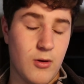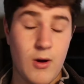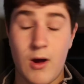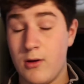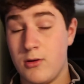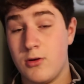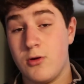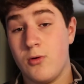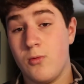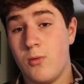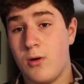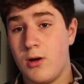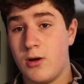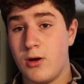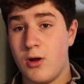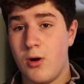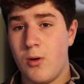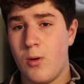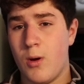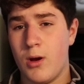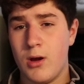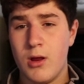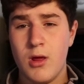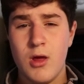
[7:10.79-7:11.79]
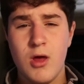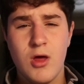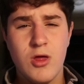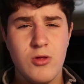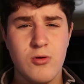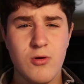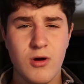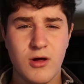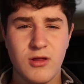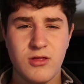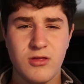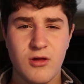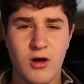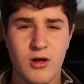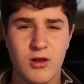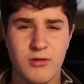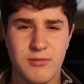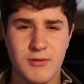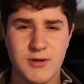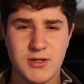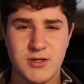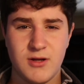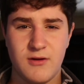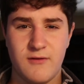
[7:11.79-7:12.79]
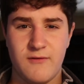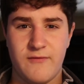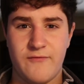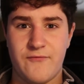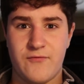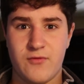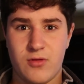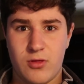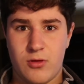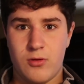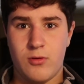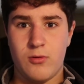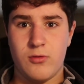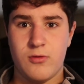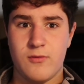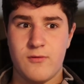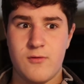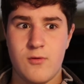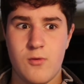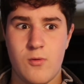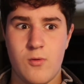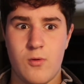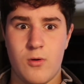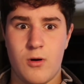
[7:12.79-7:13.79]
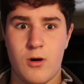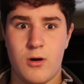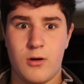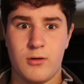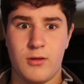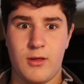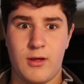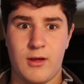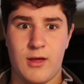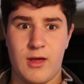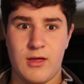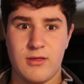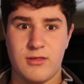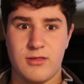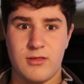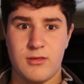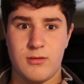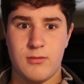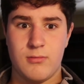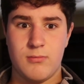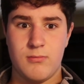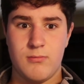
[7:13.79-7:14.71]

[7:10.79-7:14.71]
I do want to know what you guys thought, especially for those of you who aren't like as